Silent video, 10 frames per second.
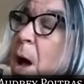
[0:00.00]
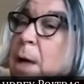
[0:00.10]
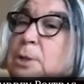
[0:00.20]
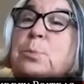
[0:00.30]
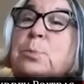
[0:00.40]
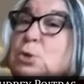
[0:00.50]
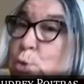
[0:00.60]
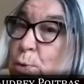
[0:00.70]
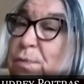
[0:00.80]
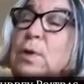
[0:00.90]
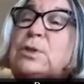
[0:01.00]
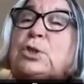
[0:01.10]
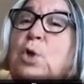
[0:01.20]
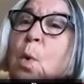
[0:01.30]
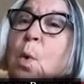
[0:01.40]
to be truthful.
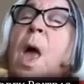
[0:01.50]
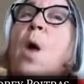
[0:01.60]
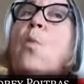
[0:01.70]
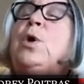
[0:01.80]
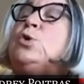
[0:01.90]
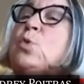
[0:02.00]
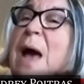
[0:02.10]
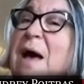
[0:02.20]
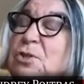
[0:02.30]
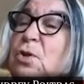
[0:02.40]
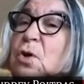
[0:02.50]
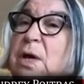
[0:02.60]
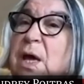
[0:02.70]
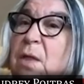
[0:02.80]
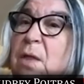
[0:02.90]
So we do have to look at
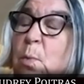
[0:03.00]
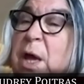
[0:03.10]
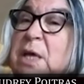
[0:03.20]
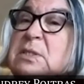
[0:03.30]
other ways.